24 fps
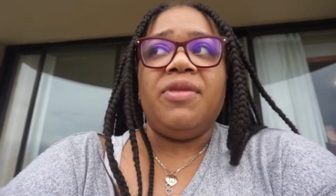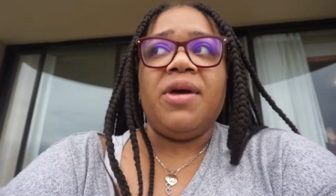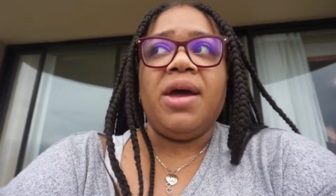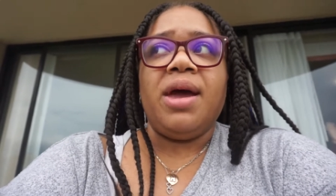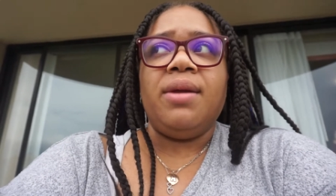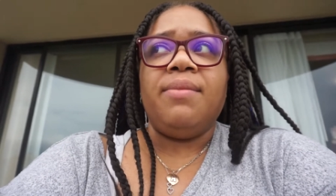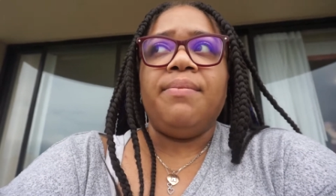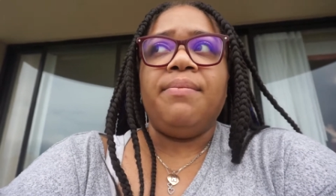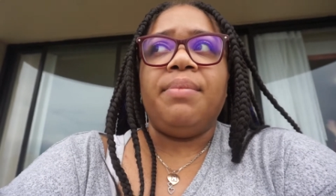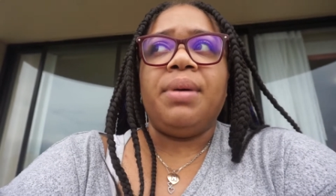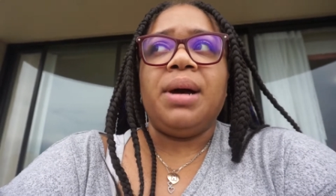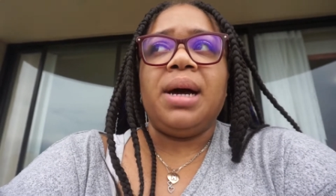
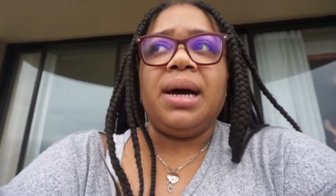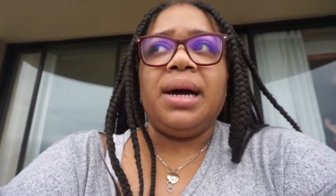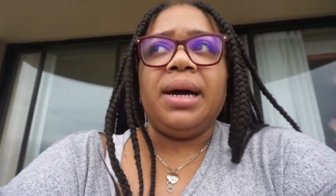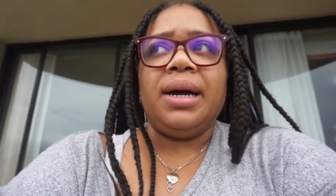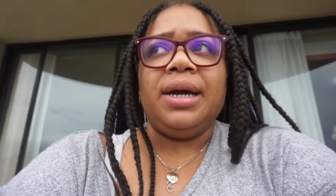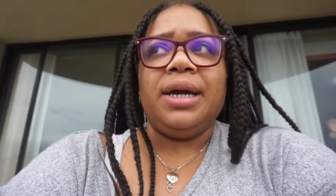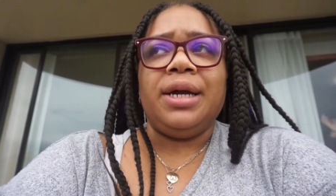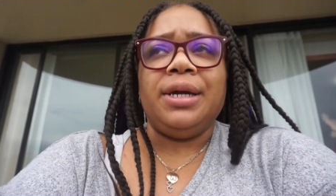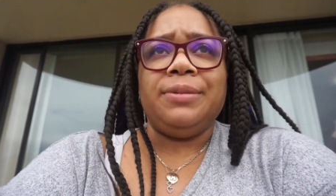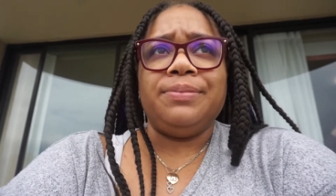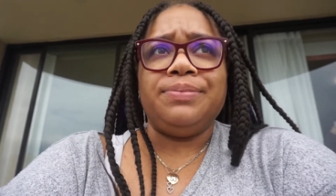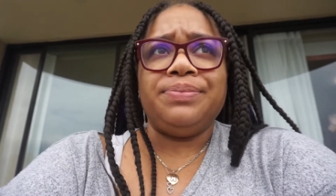Then
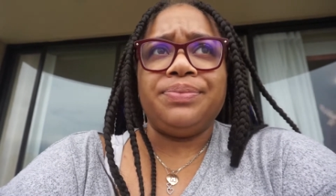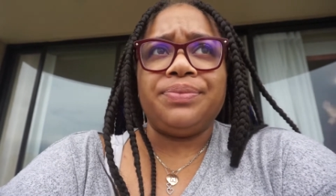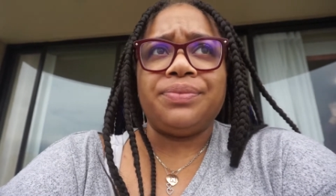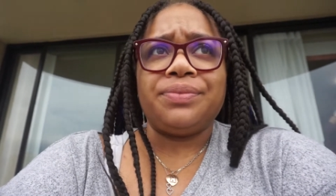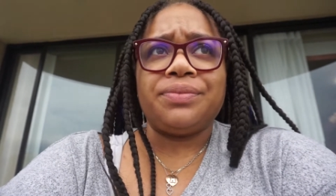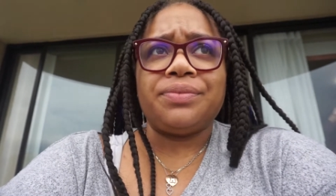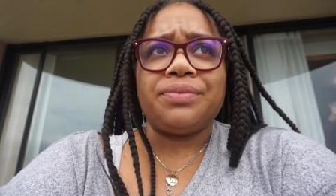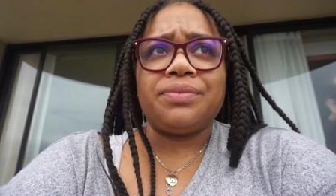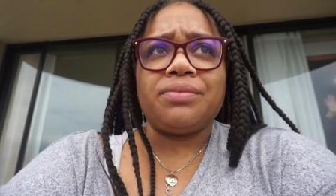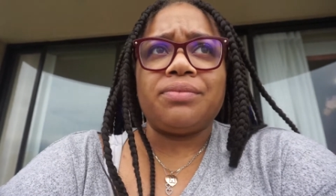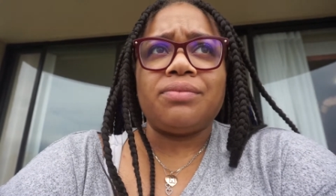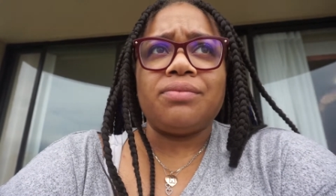by,
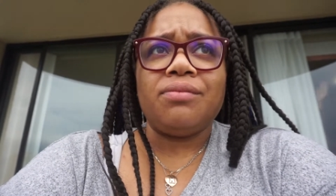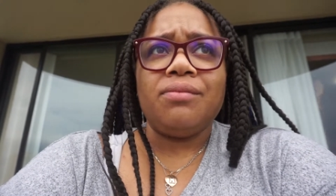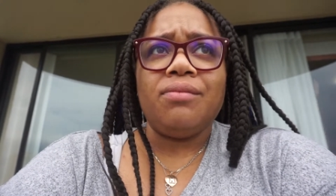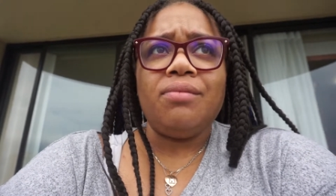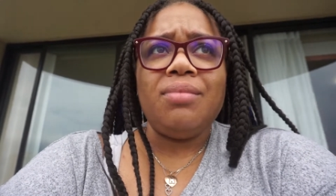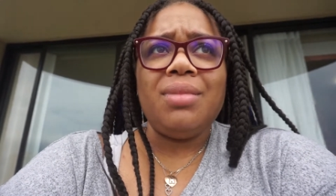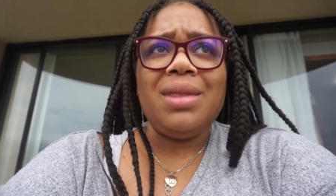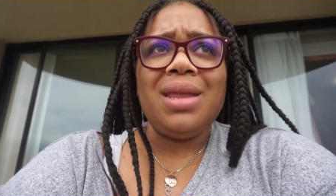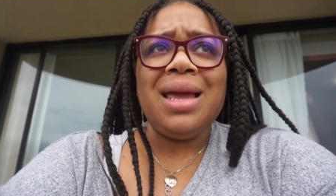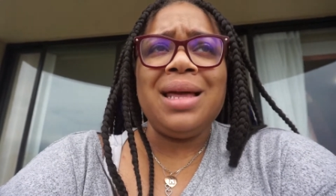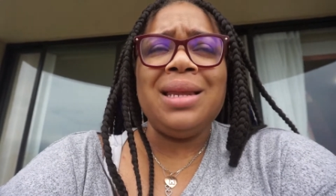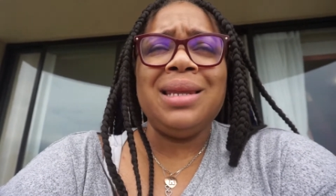
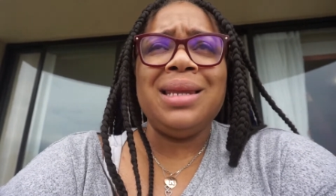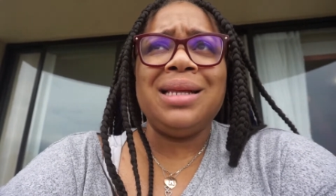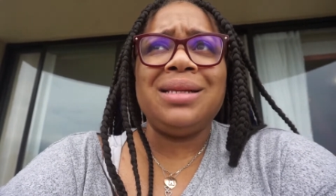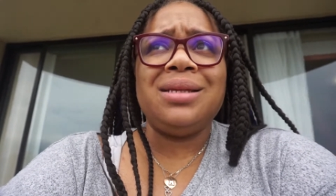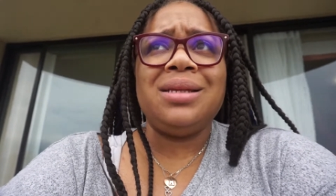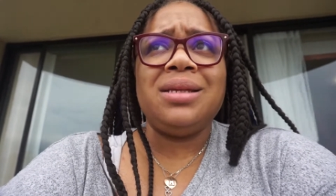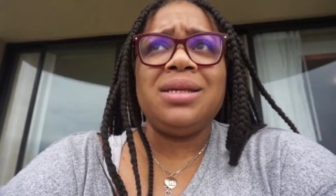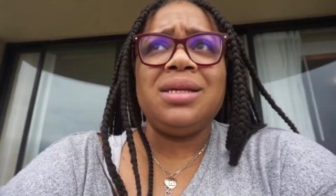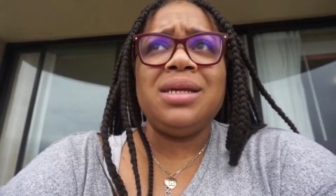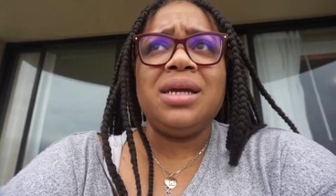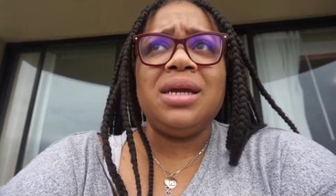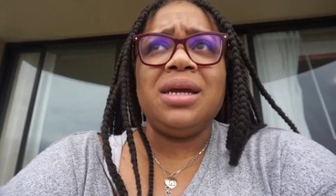let's
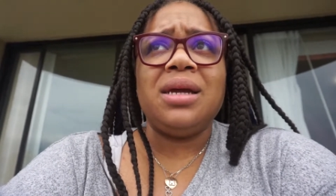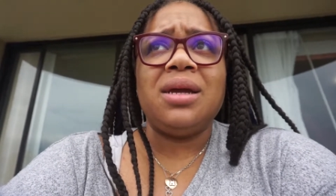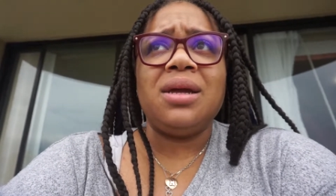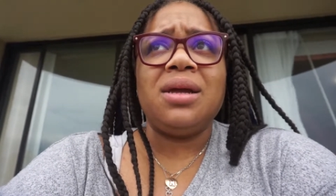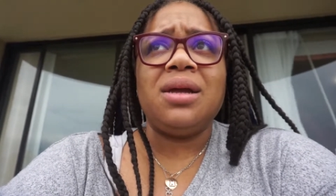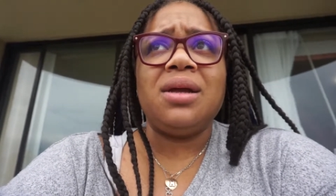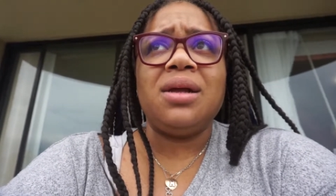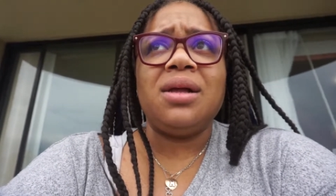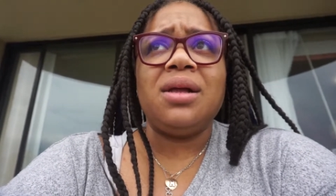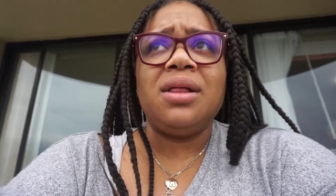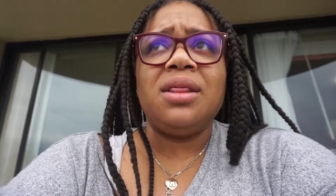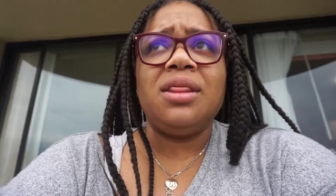see,
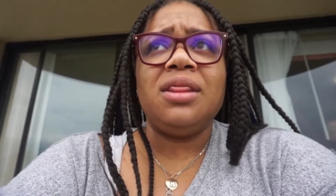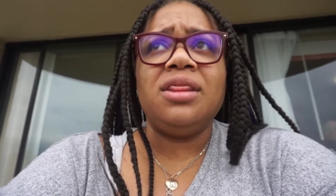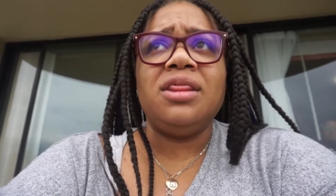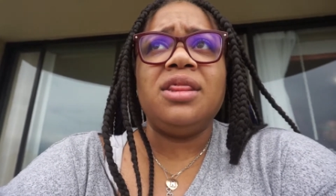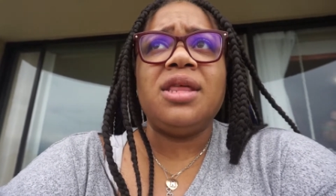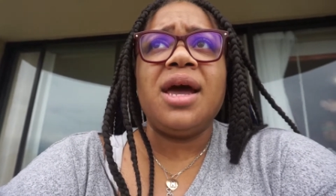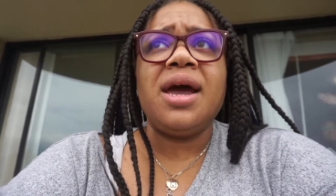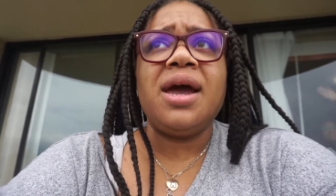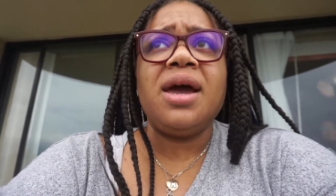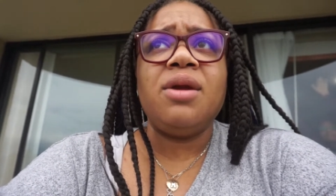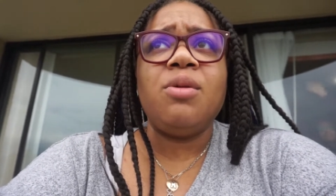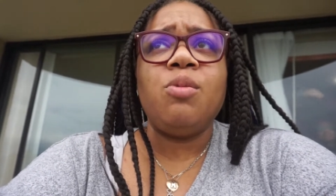
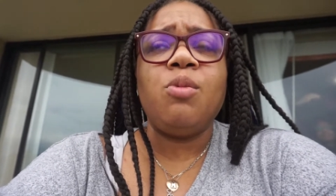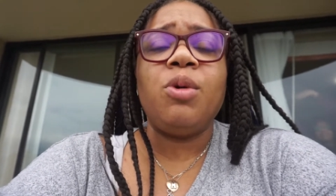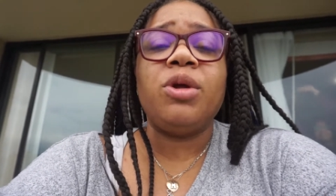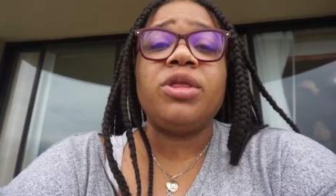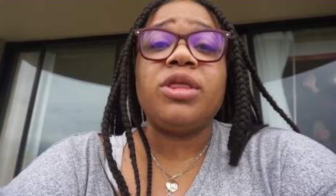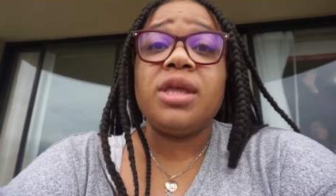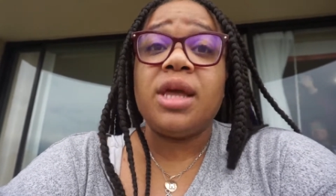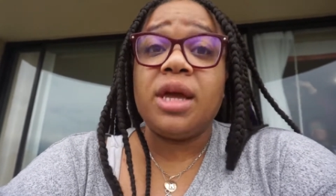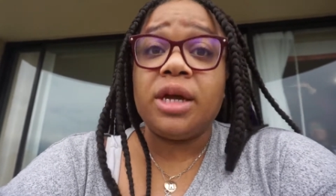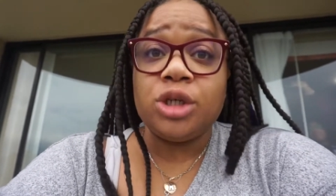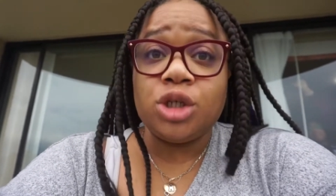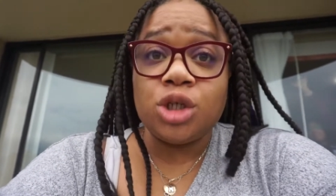then with
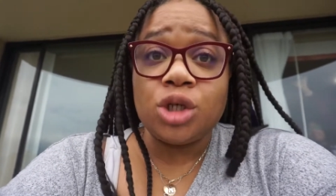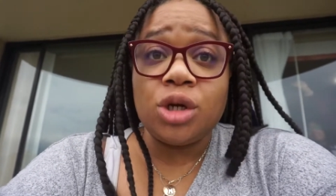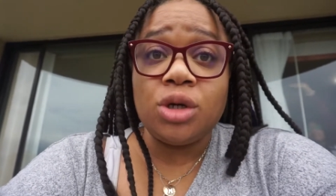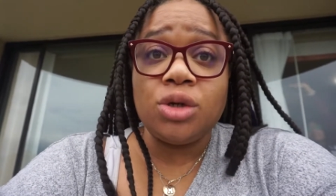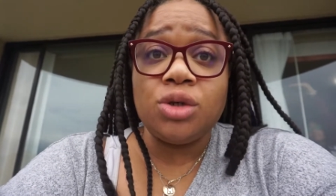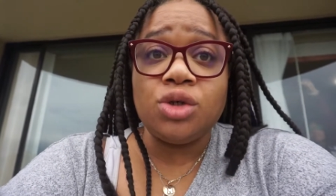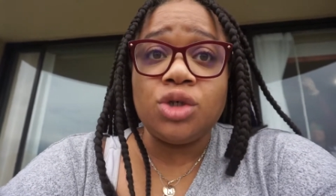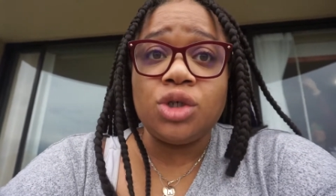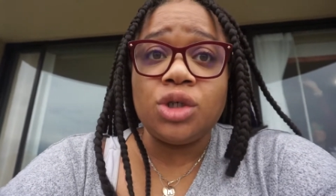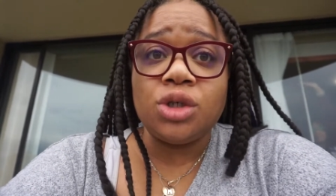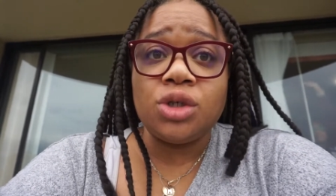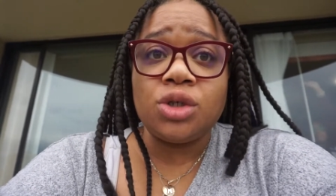the
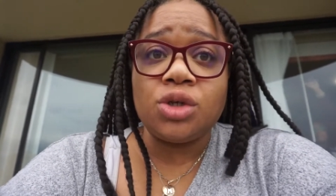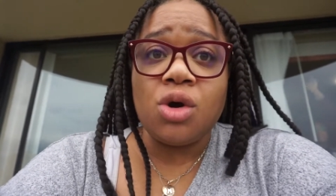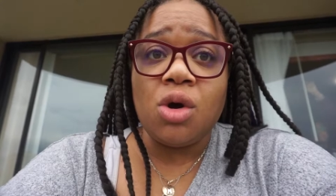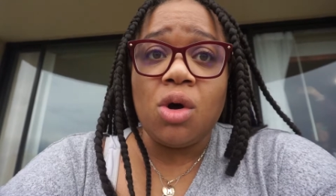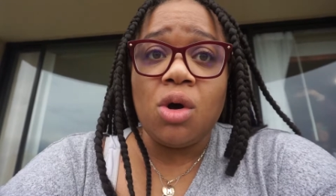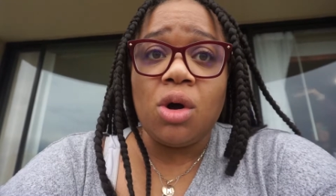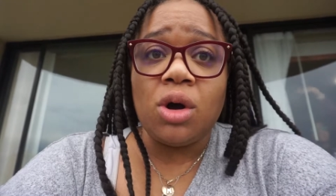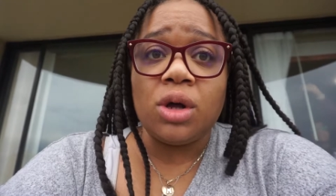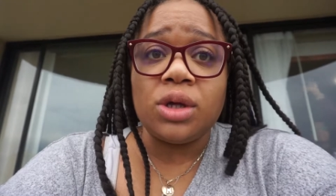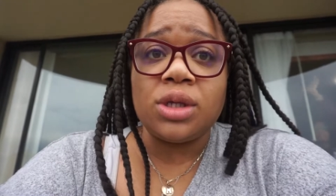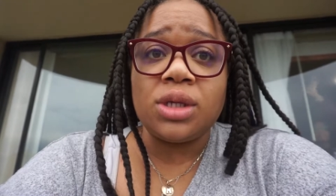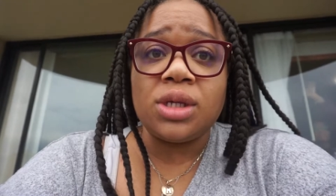excursions
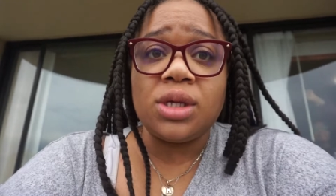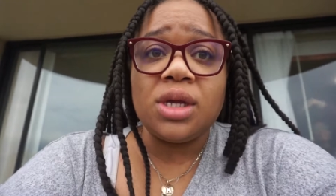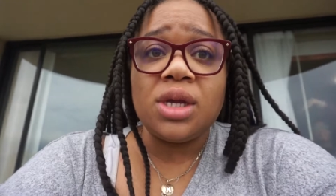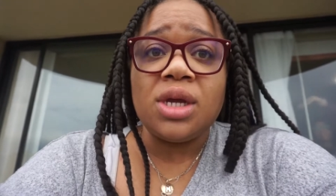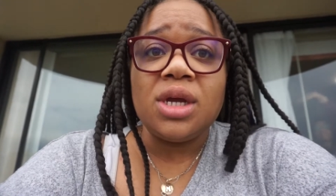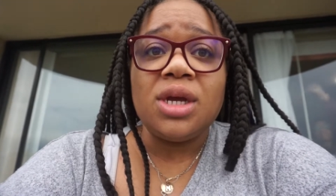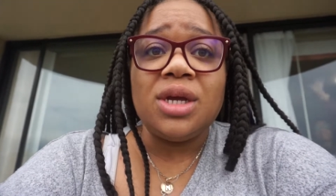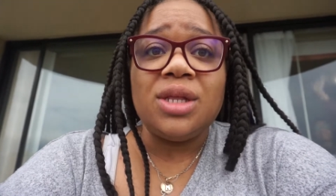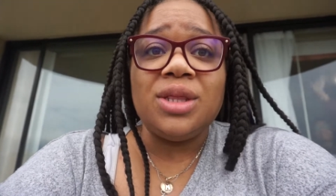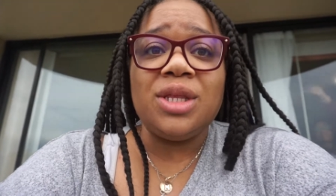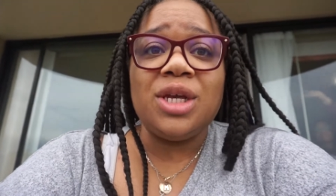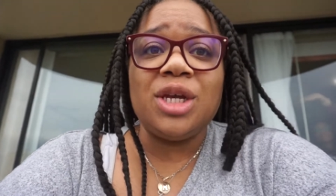cost,
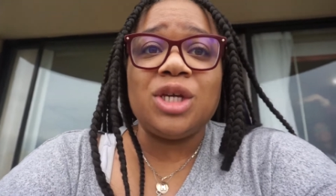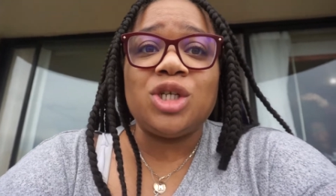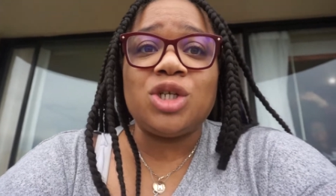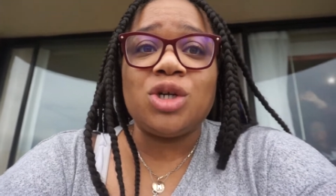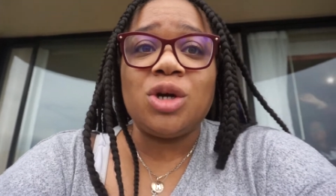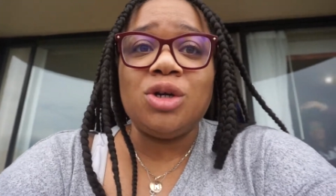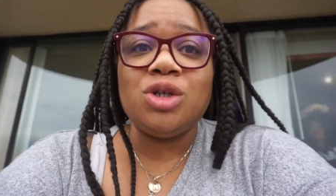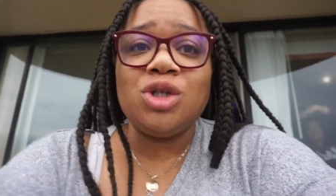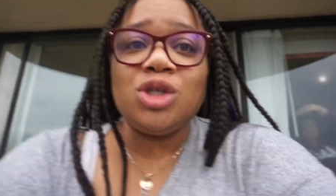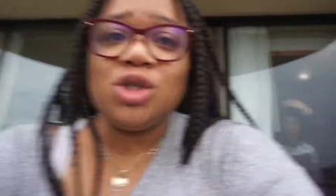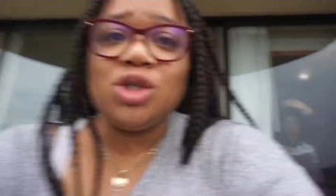look at